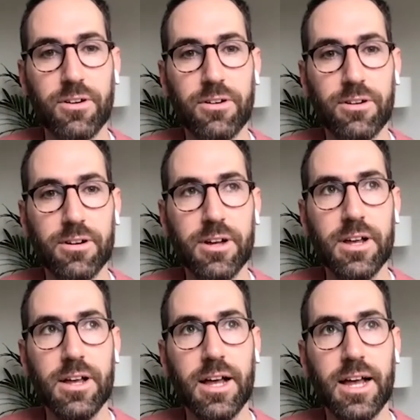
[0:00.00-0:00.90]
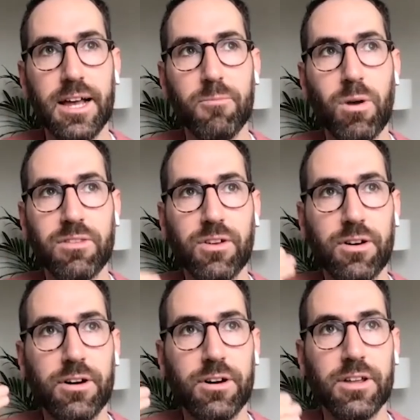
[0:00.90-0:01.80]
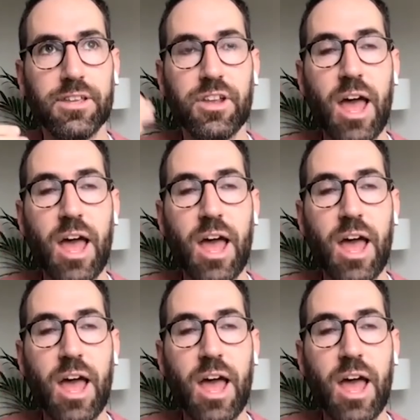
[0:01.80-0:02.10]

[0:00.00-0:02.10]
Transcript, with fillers: or um, what have you got?